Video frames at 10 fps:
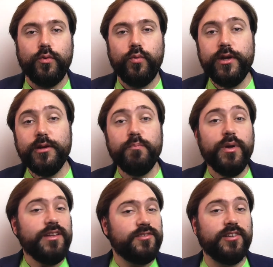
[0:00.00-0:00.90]
We can
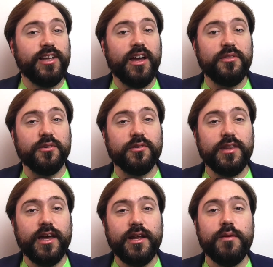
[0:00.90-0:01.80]
piece together
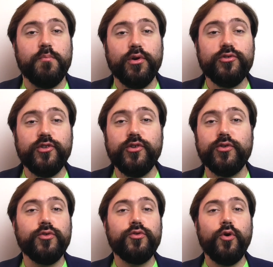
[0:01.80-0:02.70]
that a
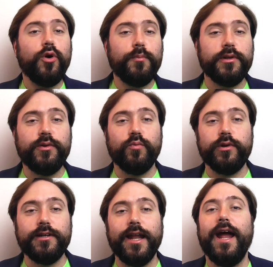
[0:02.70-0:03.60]
person normally
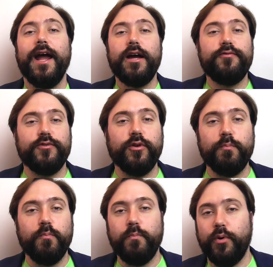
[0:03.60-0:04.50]
wouldn't have to
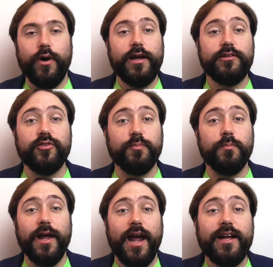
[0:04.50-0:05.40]
practice
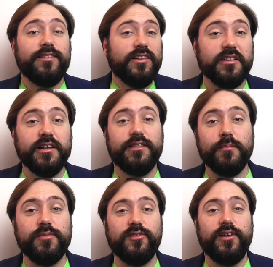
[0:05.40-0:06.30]
acting like
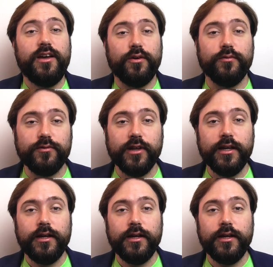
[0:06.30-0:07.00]
themselves,